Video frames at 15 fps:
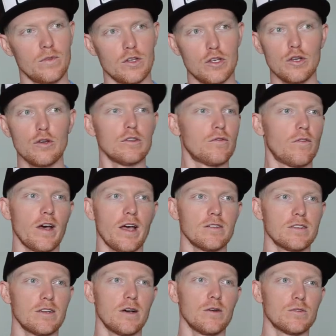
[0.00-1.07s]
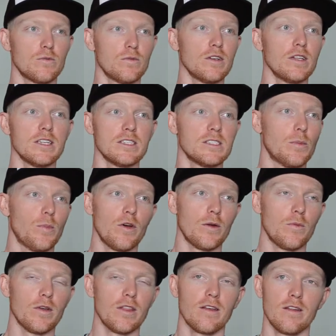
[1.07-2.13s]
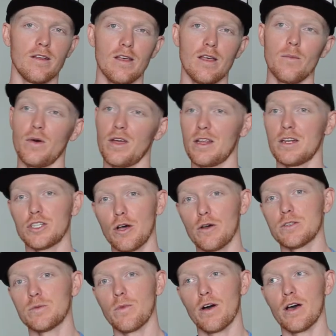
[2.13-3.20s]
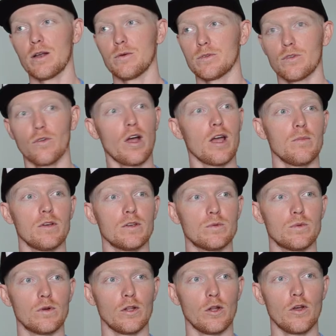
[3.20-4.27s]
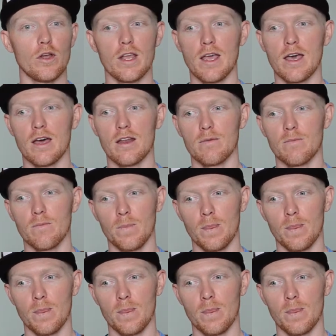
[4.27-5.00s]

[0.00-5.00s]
huge fails, and I was really disappointed with it. But in Joe's mind, it was great because we were learning how to